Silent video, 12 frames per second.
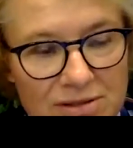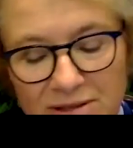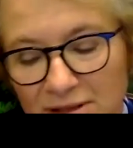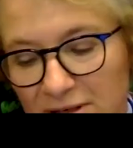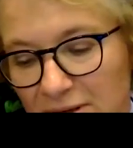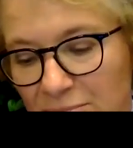
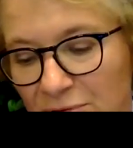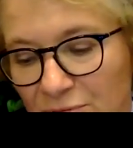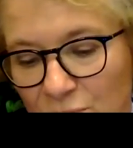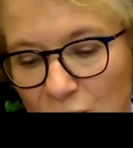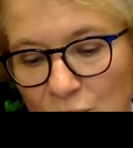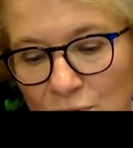
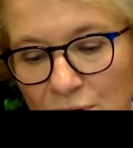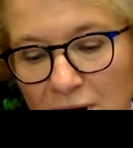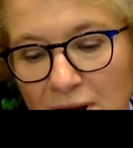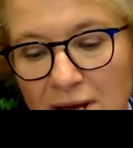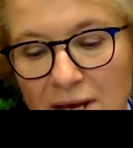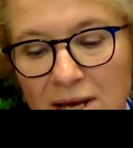before
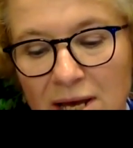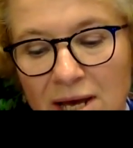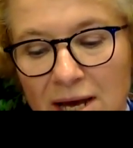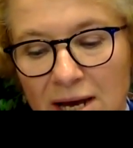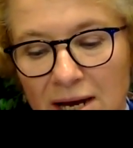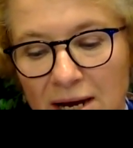
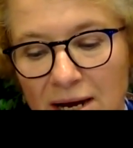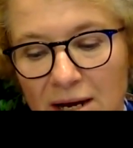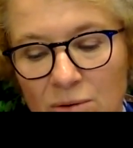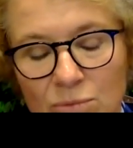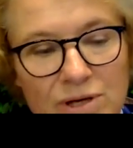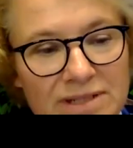
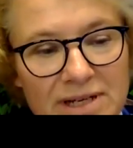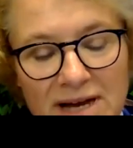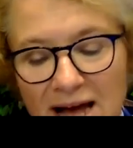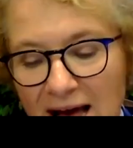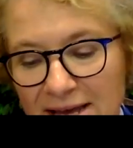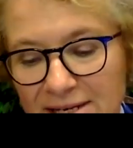were the
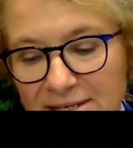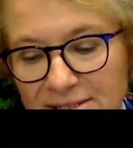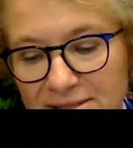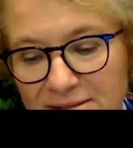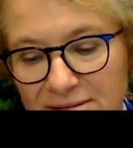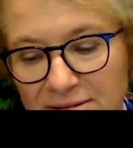highest